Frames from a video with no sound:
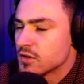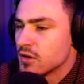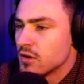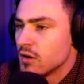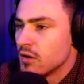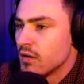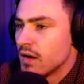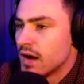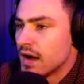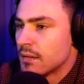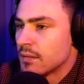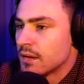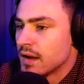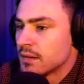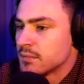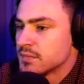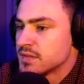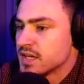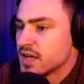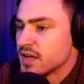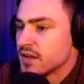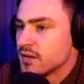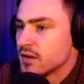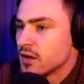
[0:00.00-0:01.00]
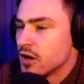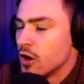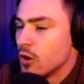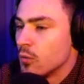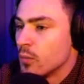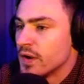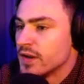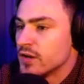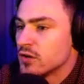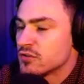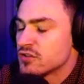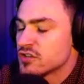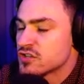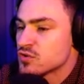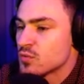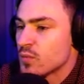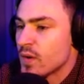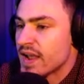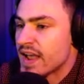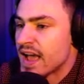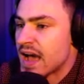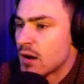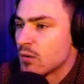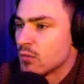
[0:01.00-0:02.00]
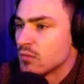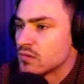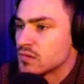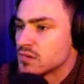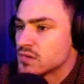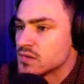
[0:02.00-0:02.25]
Oh, I, I'm dead. Oh, wait, no, there's a way out!